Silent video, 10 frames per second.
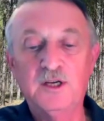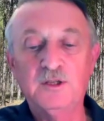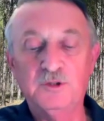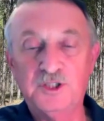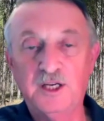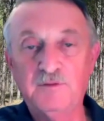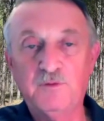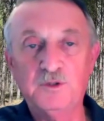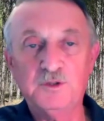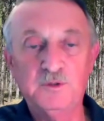your state
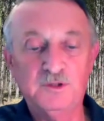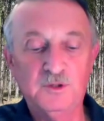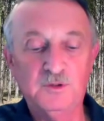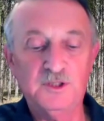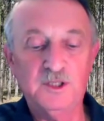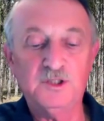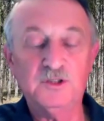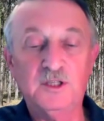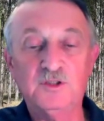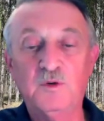forestry associations,
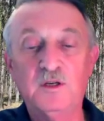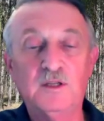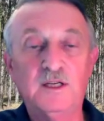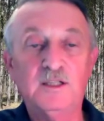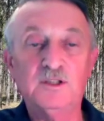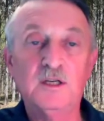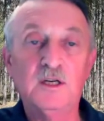as well as